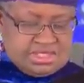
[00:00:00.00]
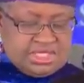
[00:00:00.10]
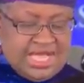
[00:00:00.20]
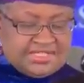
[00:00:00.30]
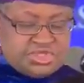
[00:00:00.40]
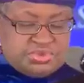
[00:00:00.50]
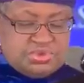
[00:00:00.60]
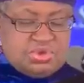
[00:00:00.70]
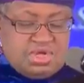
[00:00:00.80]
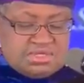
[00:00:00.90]
I
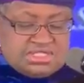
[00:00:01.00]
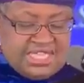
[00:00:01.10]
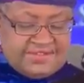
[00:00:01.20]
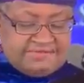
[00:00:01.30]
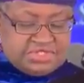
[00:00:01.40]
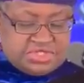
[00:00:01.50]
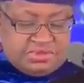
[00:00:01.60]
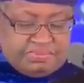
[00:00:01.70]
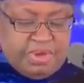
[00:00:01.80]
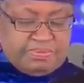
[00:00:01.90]
should go on
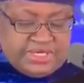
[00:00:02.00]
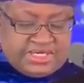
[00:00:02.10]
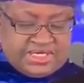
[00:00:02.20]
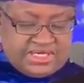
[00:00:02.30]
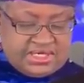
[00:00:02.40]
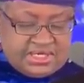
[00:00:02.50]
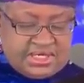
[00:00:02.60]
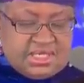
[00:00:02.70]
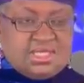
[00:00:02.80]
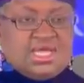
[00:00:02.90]
television publicly
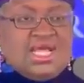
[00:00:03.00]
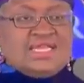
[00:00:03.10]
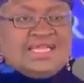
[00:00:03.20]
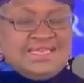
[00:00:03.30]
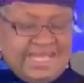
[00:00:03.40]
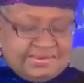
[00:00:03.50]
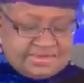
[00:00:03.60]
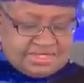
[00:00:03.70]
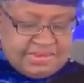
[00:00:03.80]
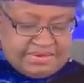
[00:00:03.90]
and
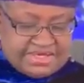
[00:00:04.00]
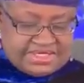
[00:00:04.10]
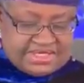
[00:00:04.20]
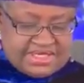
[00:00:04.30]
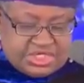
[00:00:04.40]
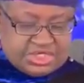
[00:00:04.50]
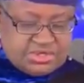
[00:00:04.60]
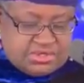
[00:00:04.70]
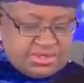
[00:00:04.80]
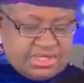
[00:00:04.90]
announce my
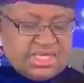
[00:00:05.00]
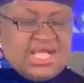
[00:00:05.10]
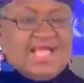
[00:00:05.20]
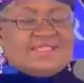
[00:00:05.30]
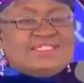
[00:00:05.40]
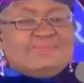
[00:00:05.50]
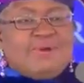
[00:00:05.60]
resignation and